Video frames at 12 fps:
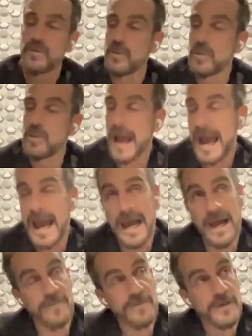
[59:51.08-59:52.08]
to
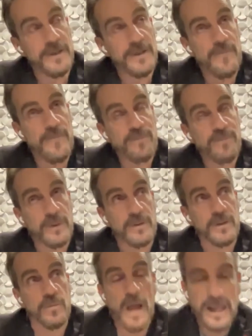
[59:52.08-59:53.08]
have
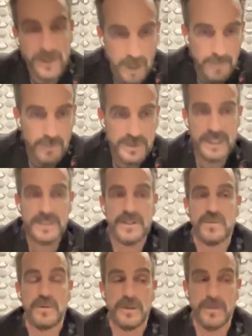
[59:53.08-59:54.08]
the right
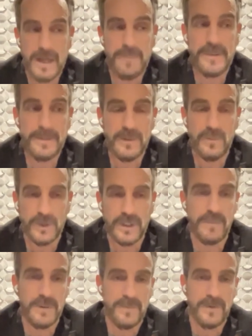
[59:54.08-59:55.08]
conversations with the right people,
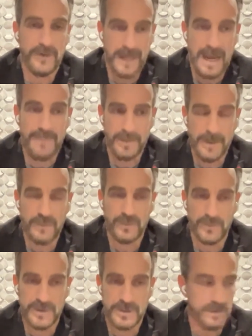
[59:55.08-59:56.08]
we're going to be very happy
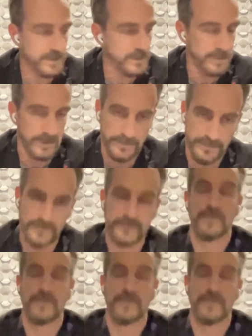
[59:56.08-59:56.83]
about the results, no?